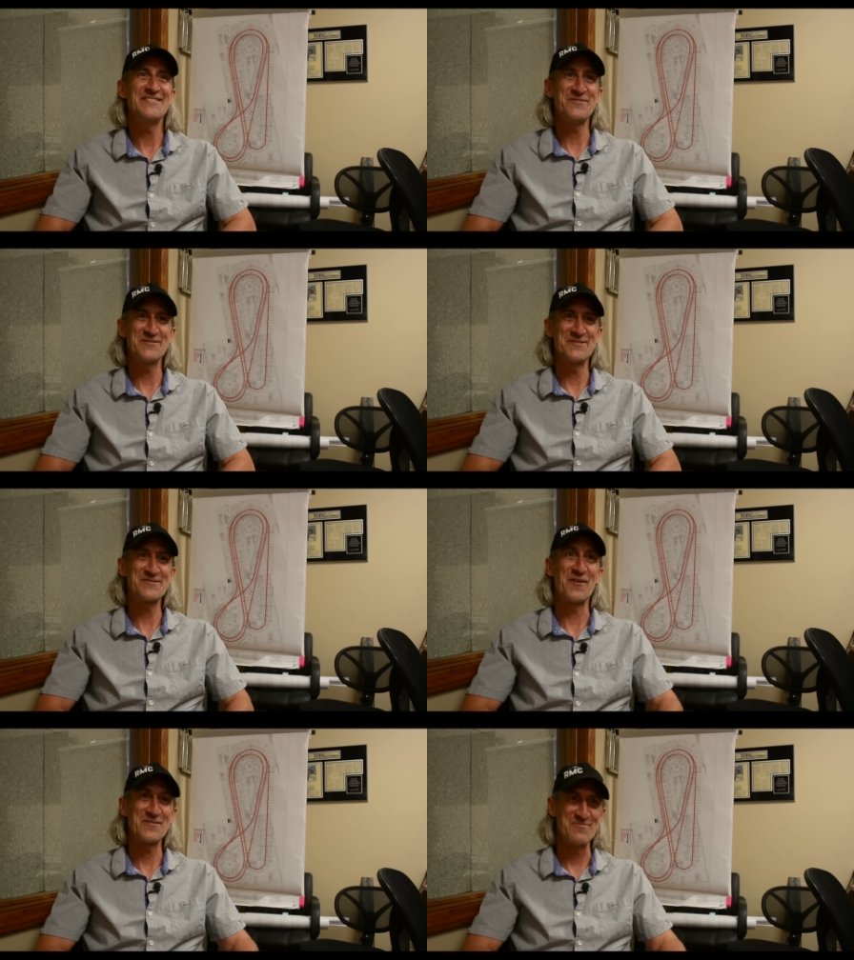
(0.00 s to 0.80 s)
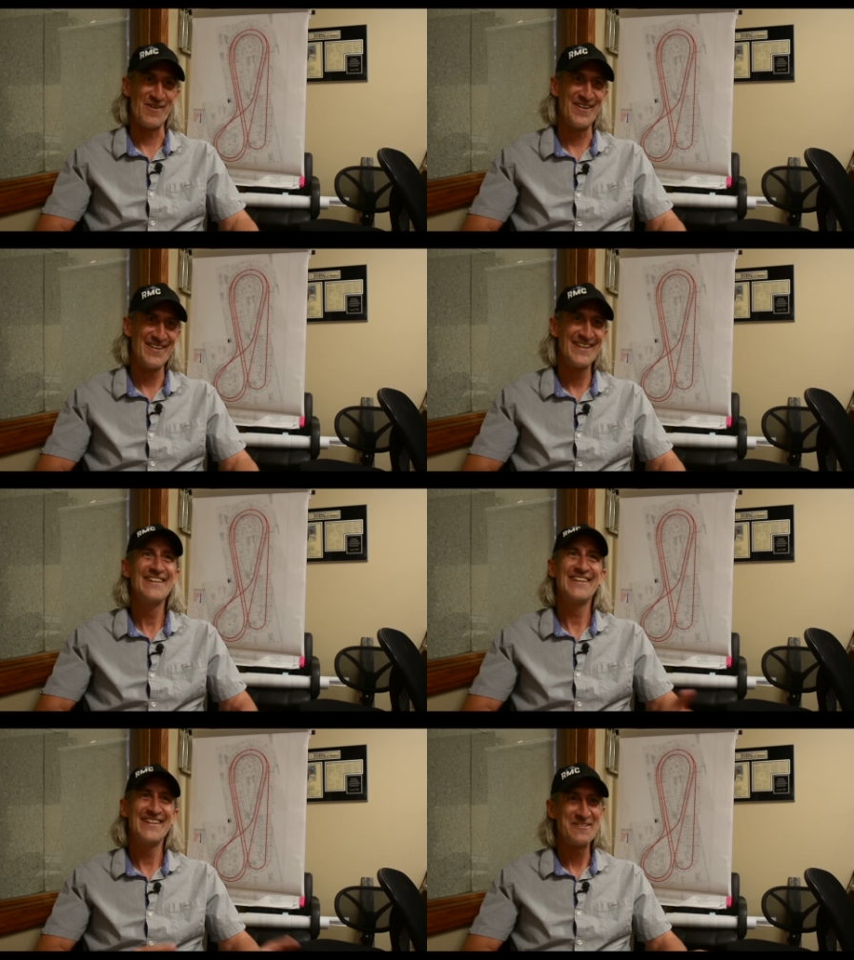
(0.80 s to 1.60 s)
you should start small,
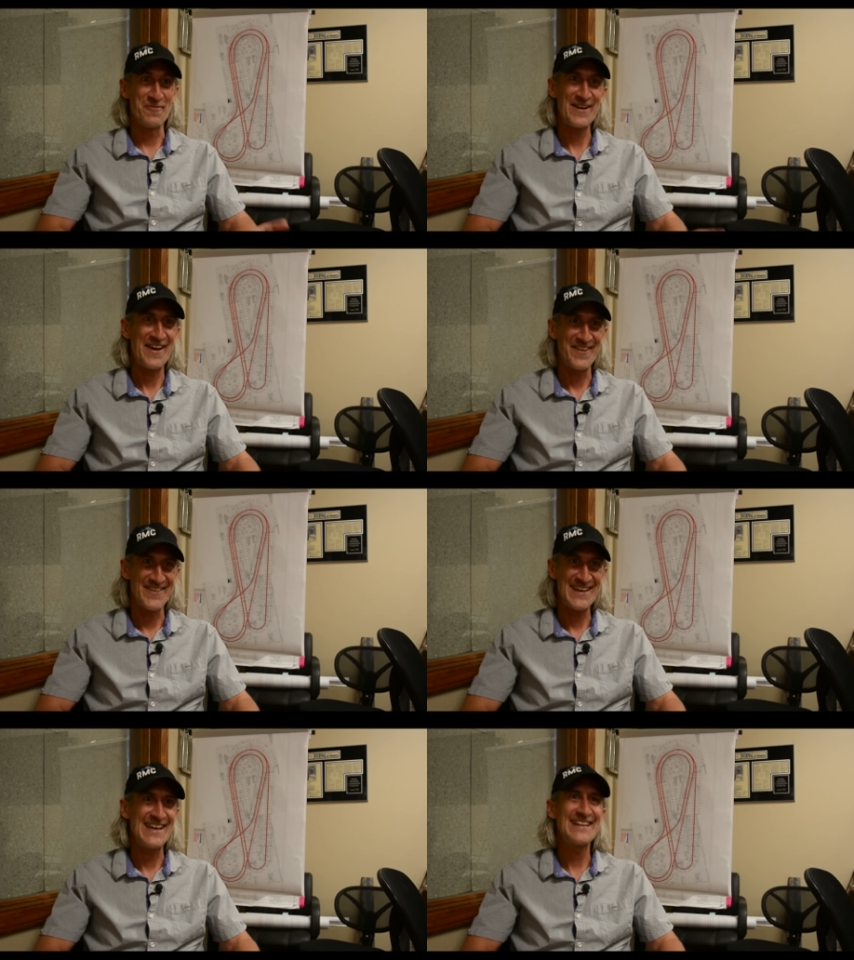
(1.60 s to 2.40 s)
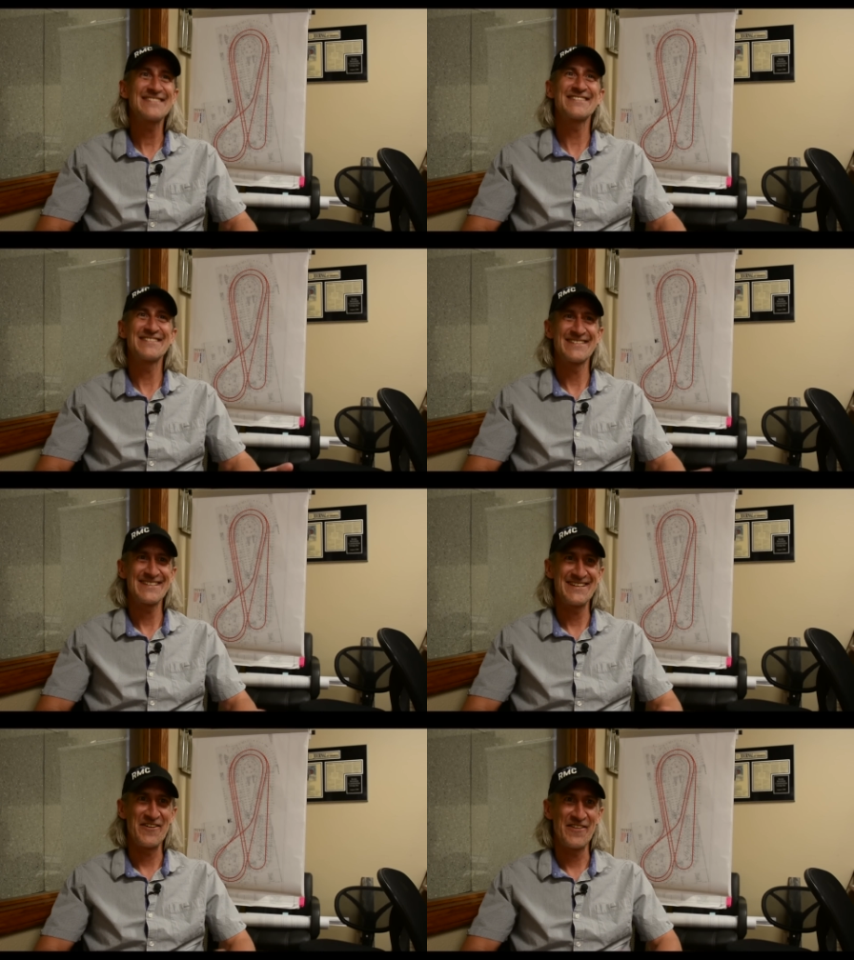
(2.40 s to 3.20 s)
work out all the kinks,
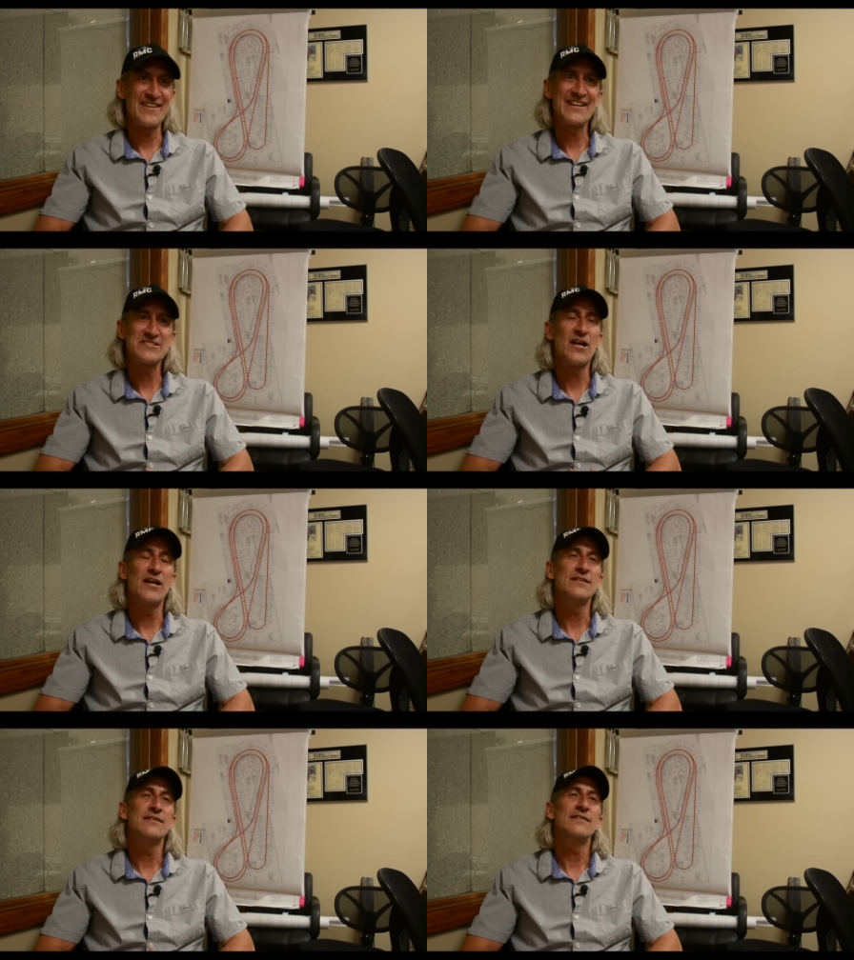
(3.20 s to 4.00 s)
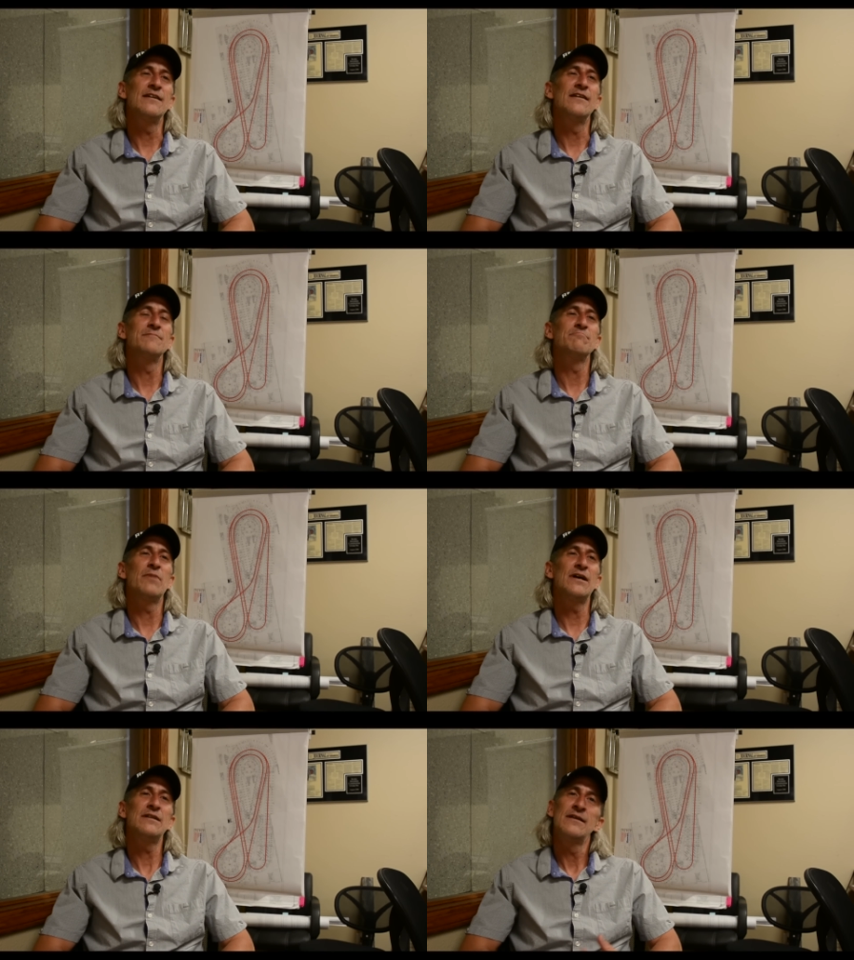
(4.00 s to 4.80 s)
get all the things done. Um,
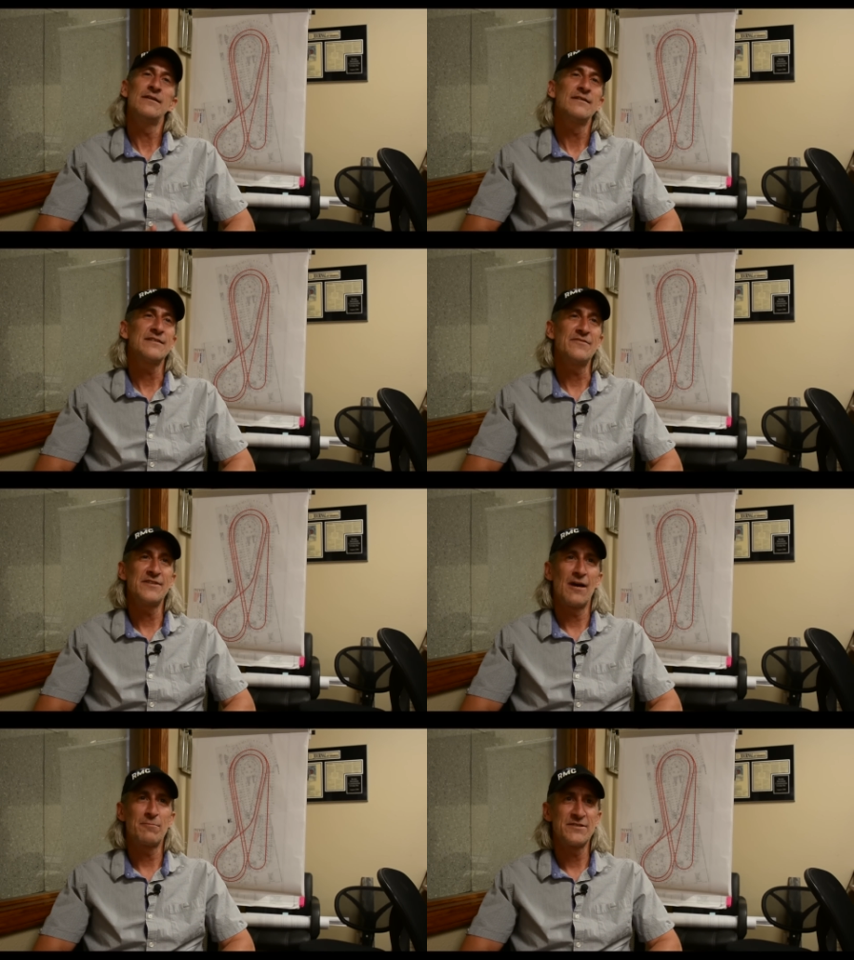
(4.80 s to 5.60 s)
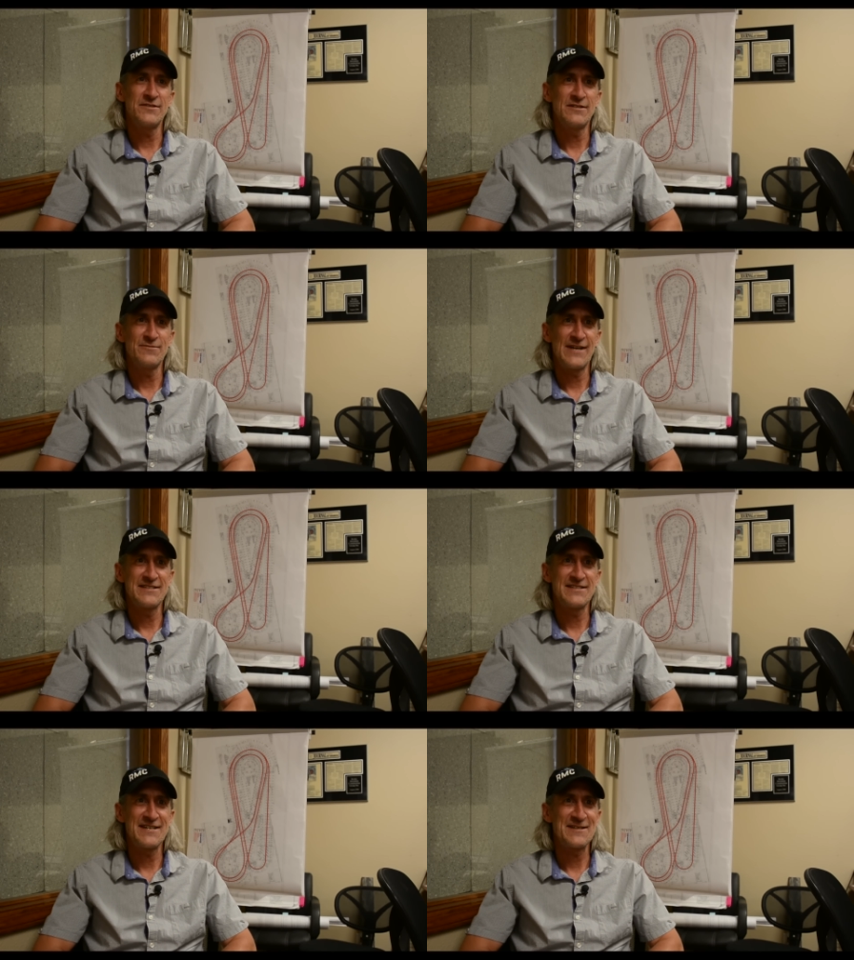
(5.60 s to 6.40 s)
but given the opportunity, we
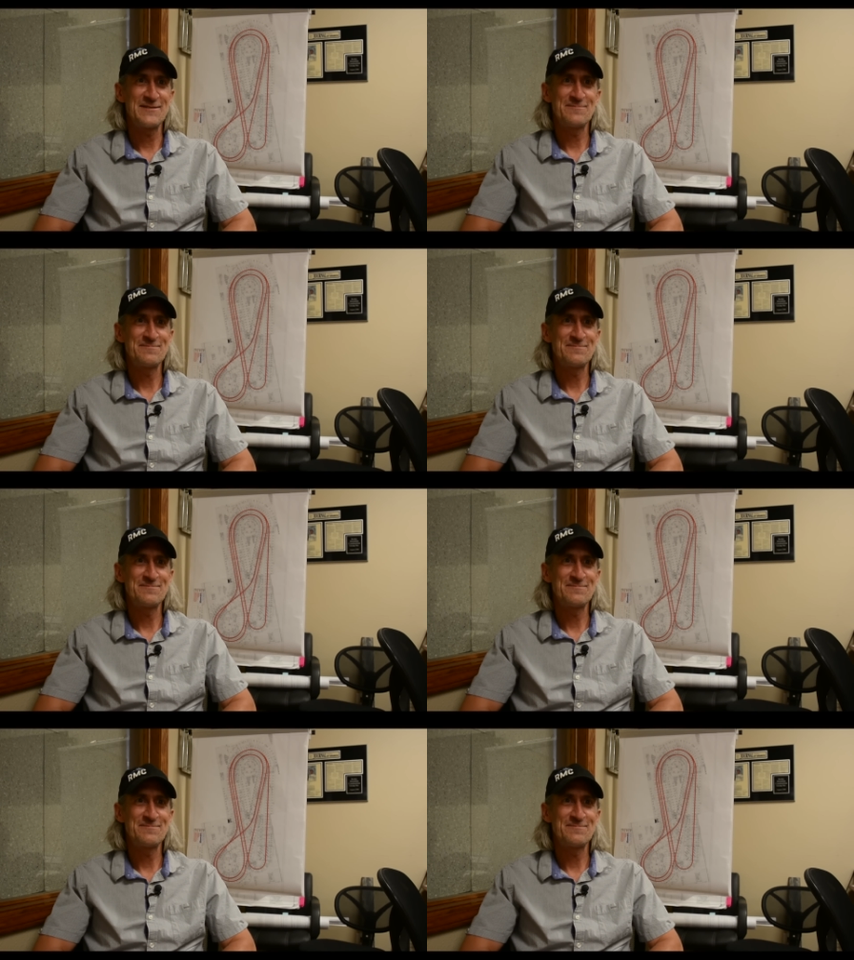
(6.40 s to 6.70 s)
had to take it.